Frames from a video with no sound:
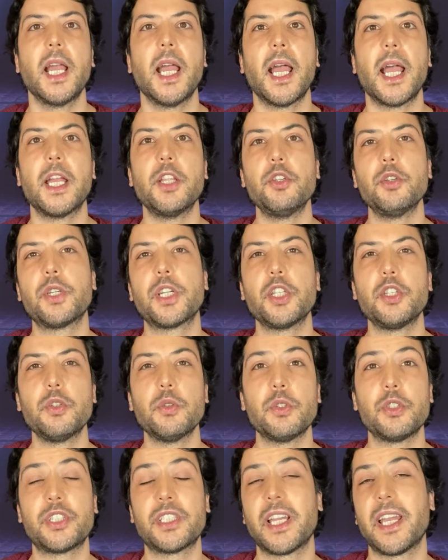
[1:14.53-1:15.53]
and you can
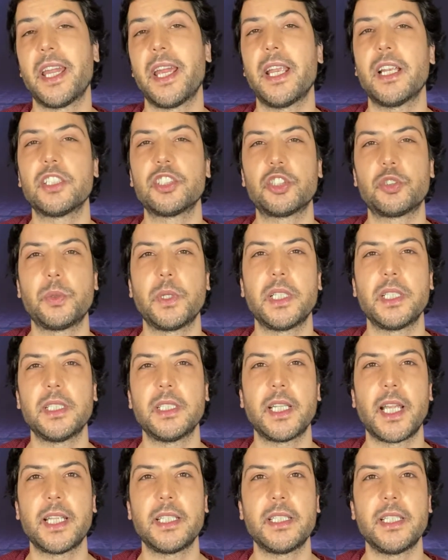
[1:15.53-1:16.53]
use a hair
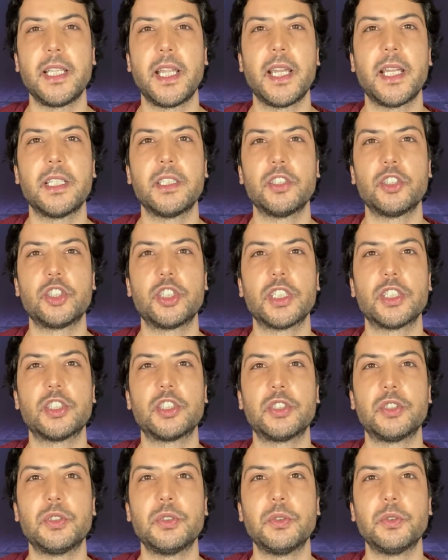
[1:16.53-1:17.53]
straightener at the end just
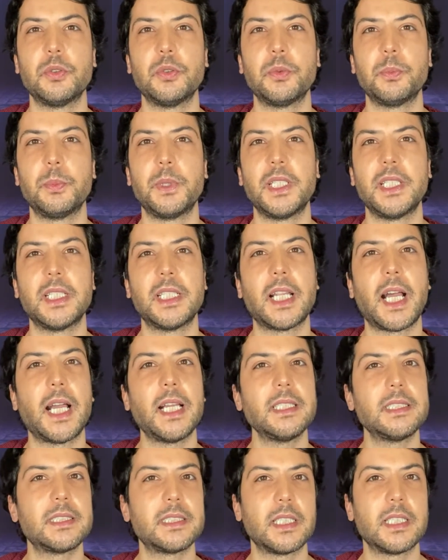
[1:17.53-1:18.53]
to be
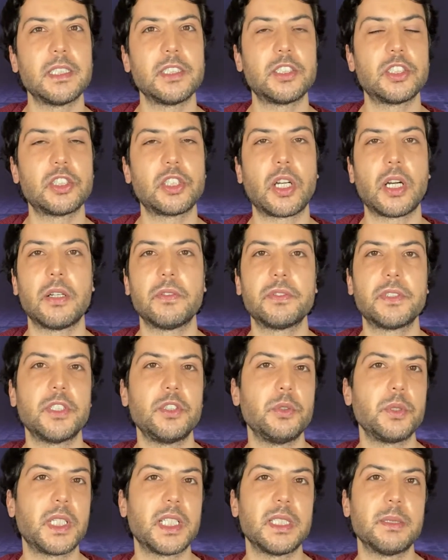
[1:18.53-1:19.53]
nice and soft, and
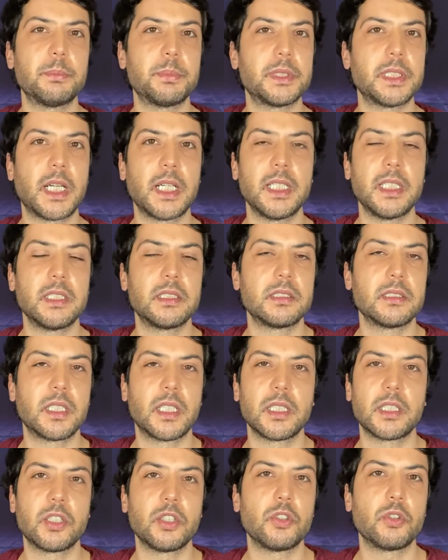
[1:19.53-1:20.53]
you can apply it
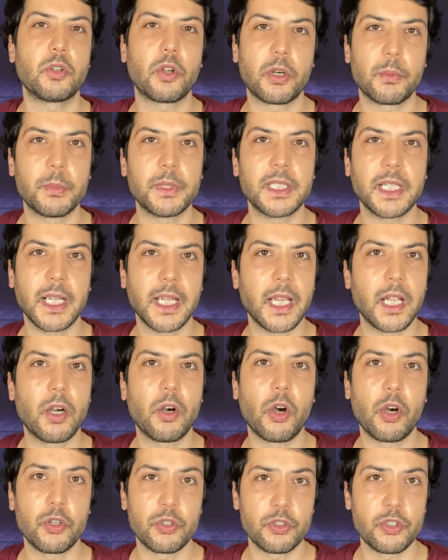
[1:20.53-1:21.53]
like normal hair
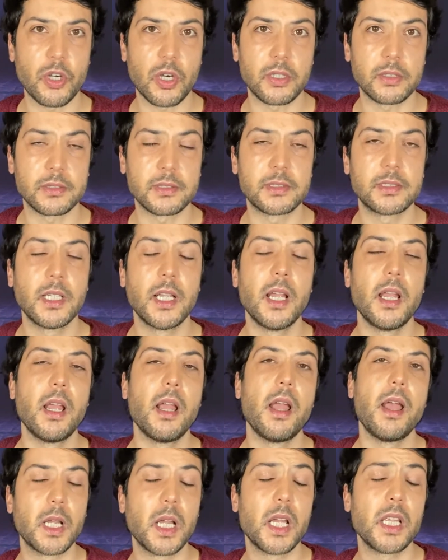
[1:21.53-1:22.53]
on dolls.
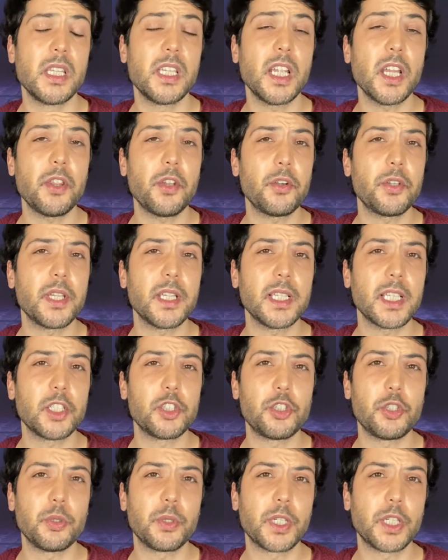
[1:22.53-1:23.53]
The other thing
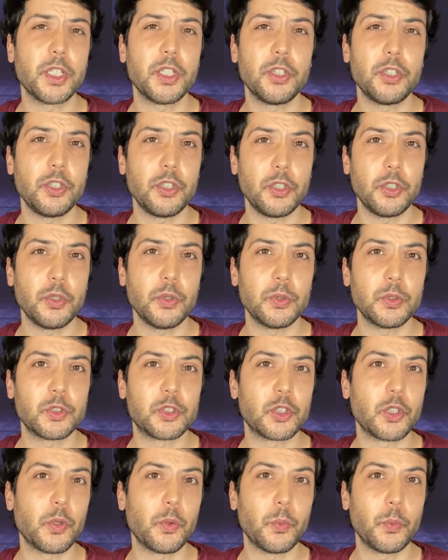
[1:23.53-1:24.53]
that you can use
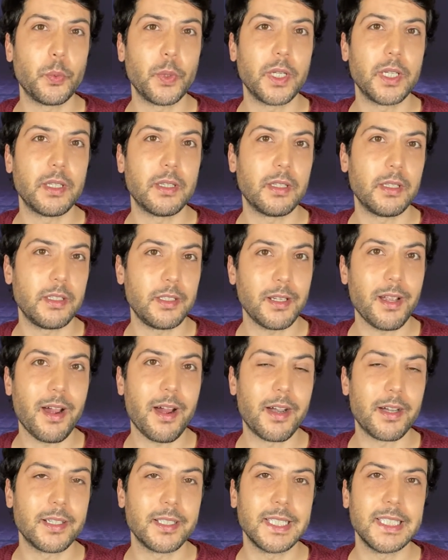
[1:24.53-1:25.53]
with
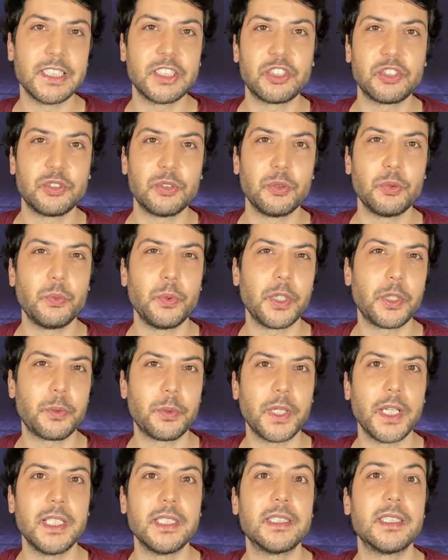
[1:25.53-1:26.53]
yarn is to
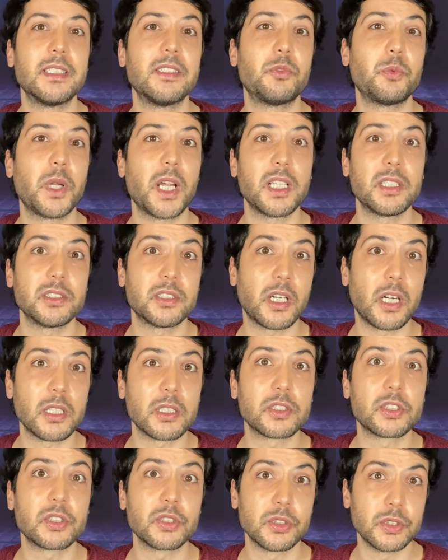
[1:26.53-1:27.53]
recreate the
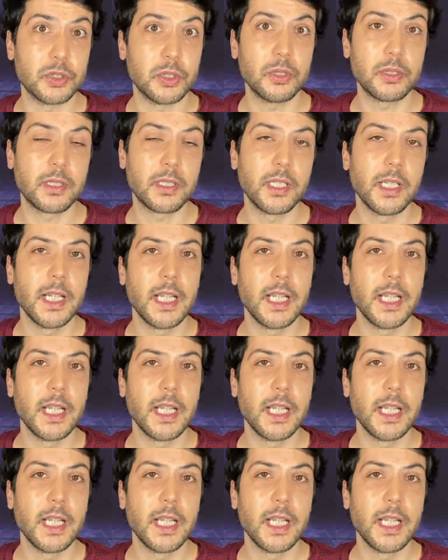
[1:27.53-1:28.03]
dreadlocks look